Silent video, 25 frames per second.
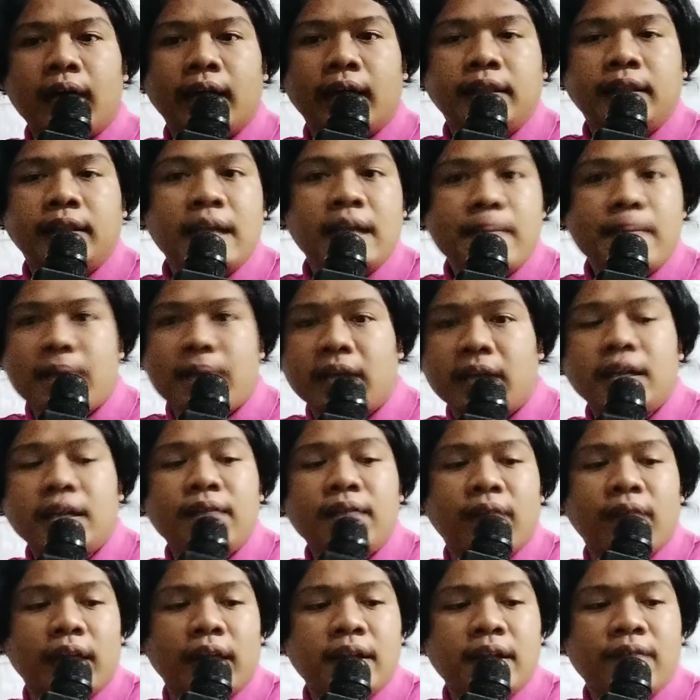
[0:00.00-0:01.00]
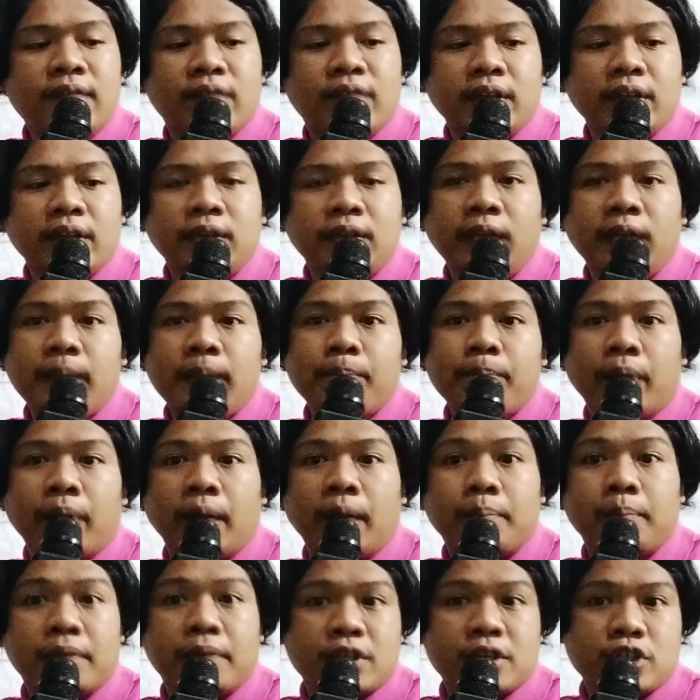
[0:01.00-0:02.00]
an even
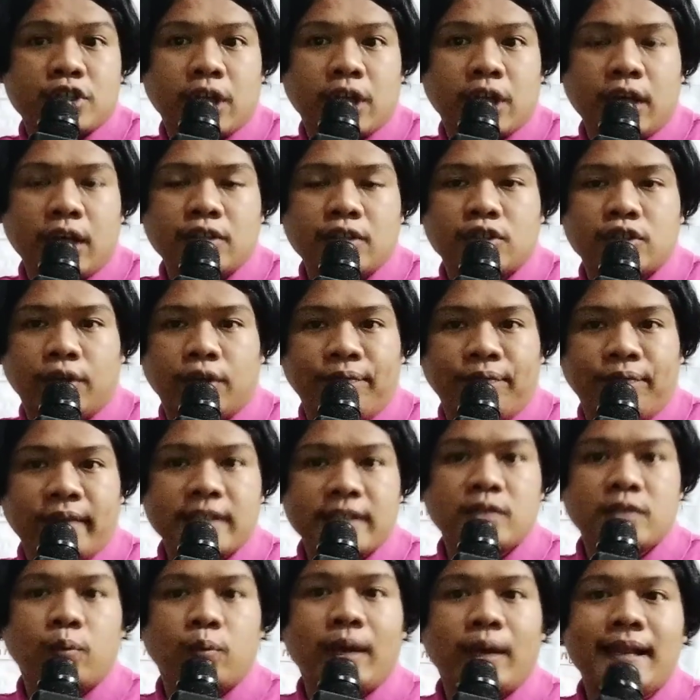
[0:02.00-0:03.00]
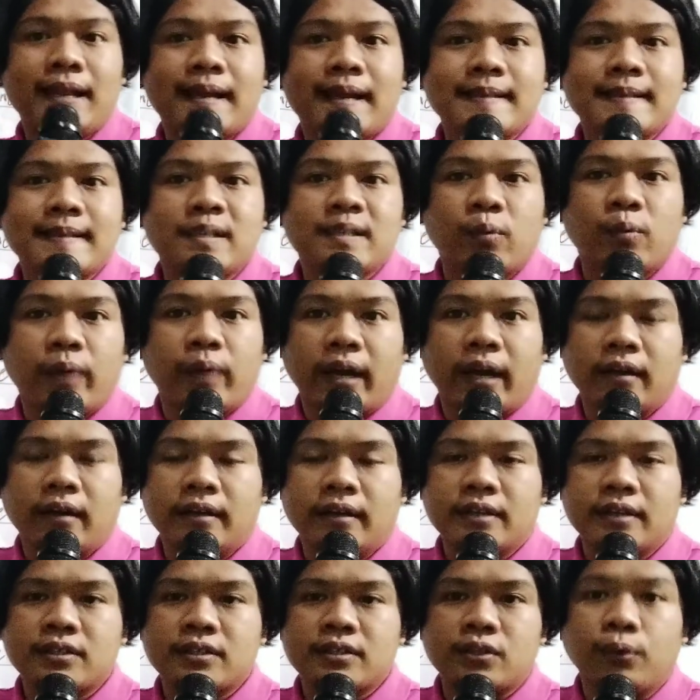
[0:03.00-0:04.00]
deeper appreciation as well as
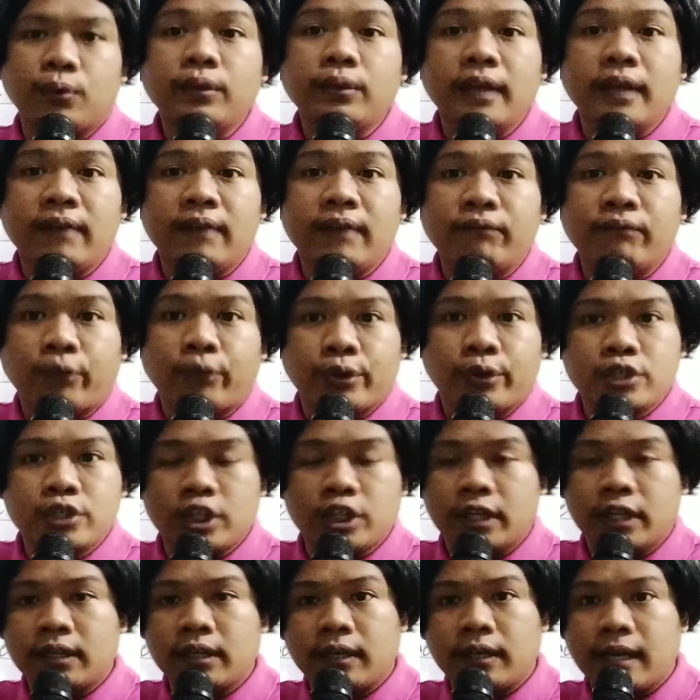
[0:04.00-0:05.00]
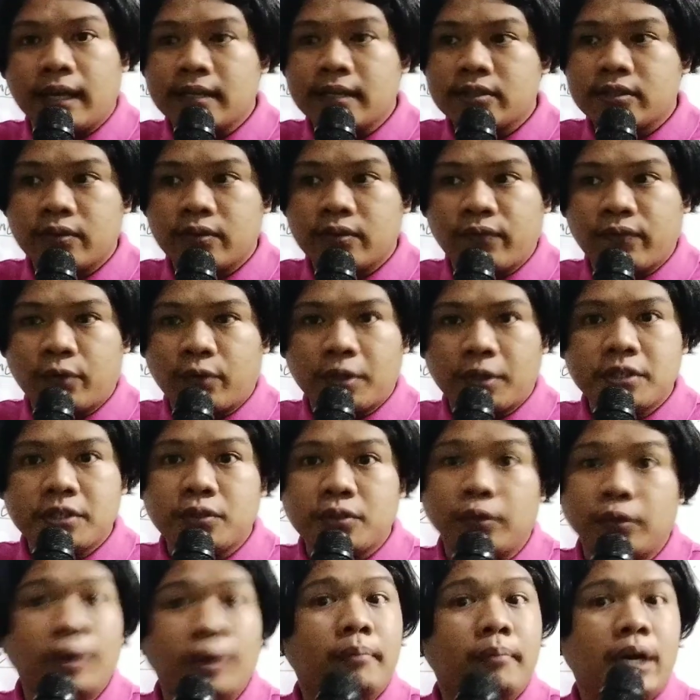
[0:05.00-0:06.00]
awareness to the unfortunate class, of
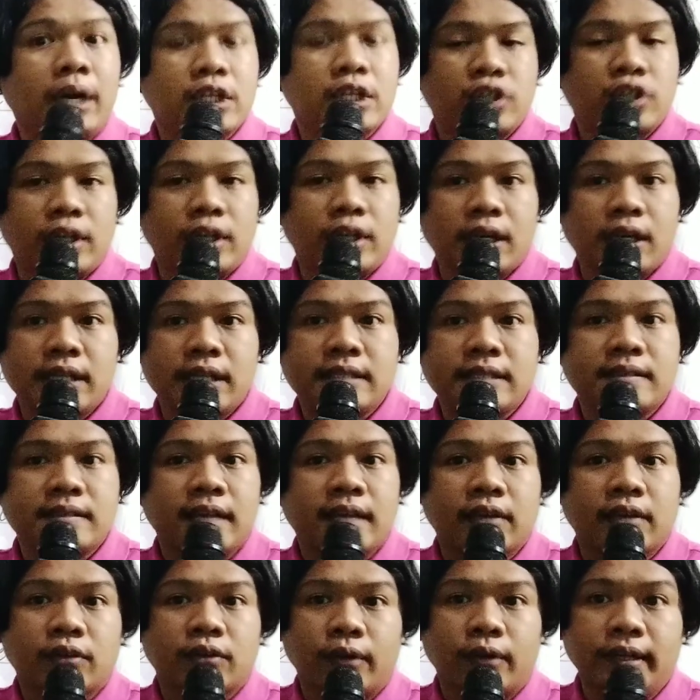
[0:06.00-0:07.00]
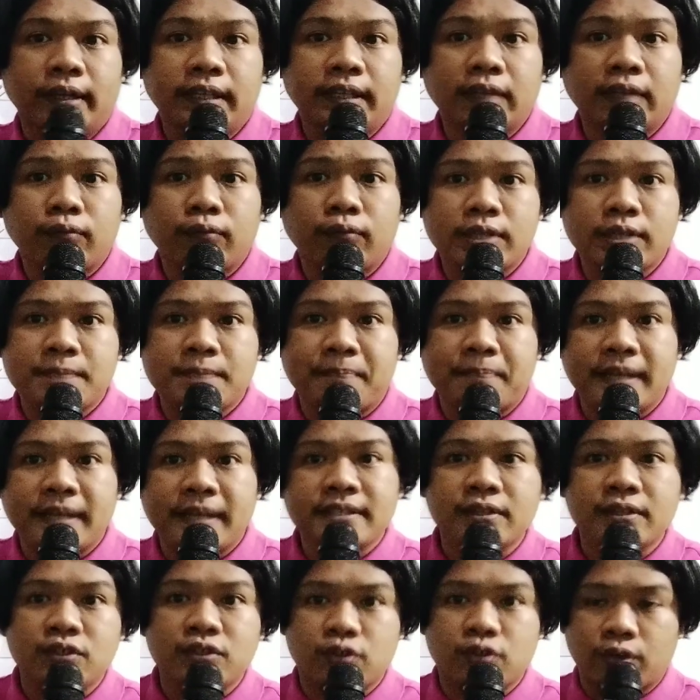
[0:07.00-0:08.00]
course to the marginalized sector that was
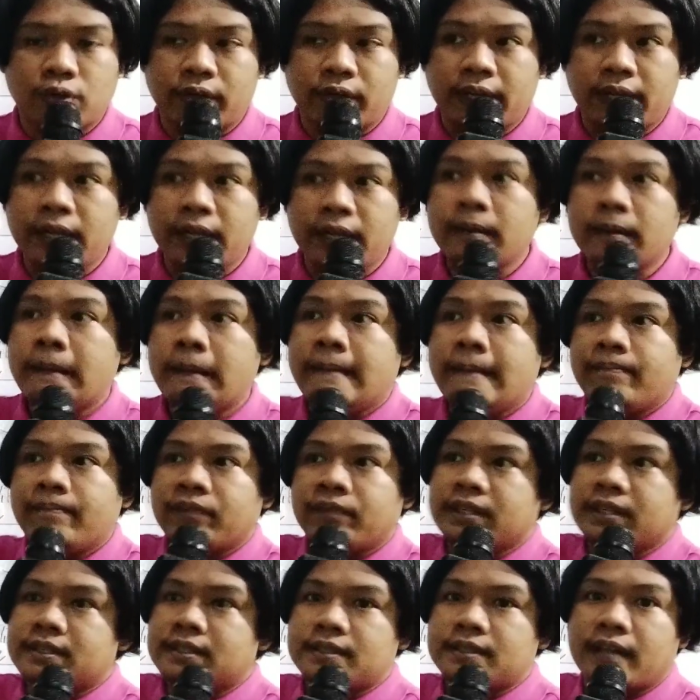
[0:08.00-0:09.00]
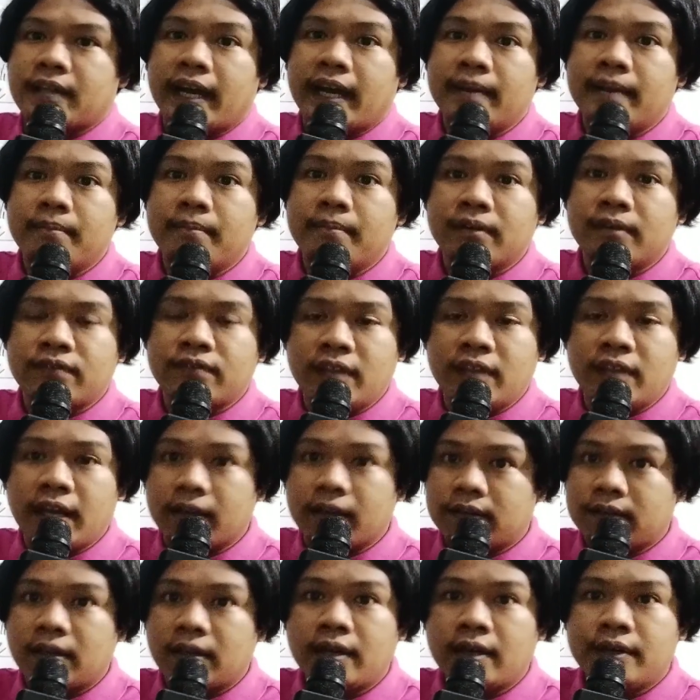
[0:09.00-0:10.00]
present during his time
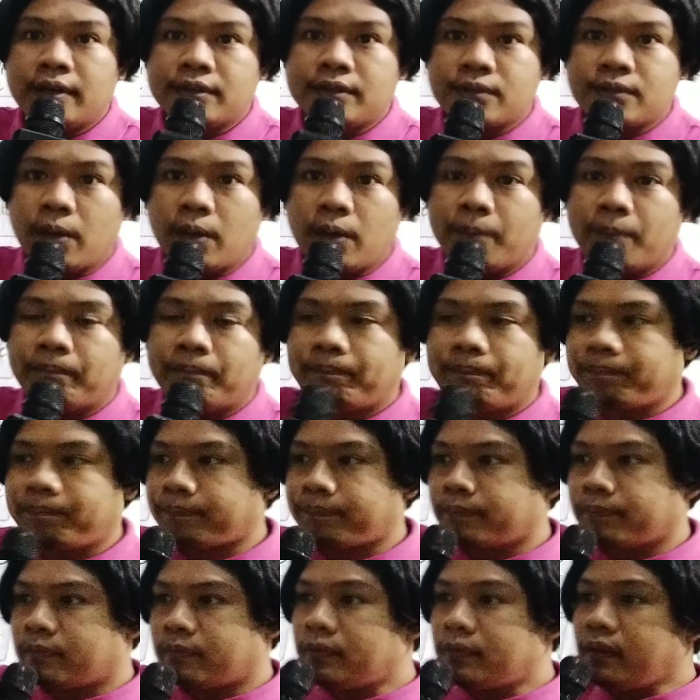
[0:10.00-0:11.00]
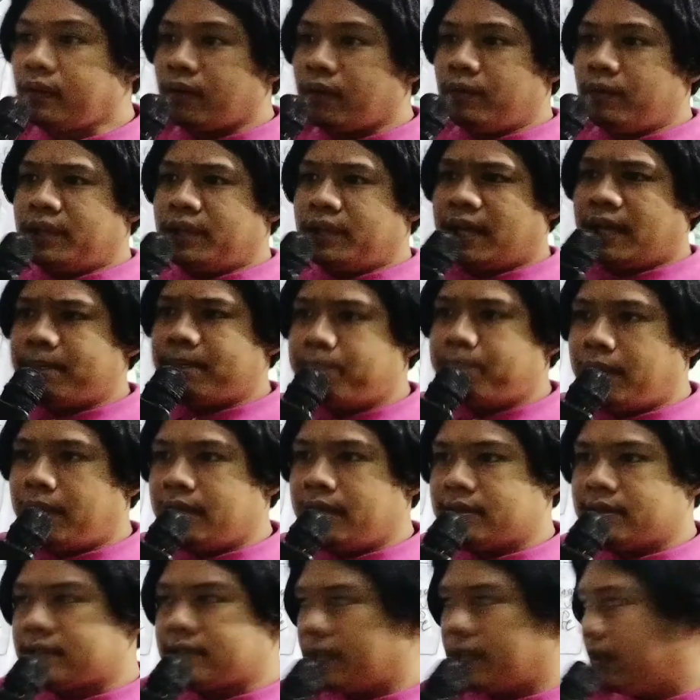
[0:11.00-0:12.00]
there. So, with that
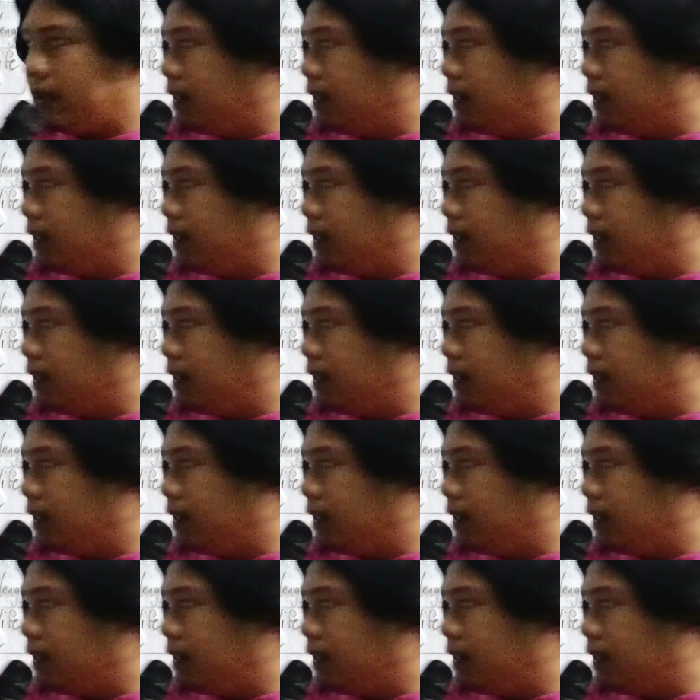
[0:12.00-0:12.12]
being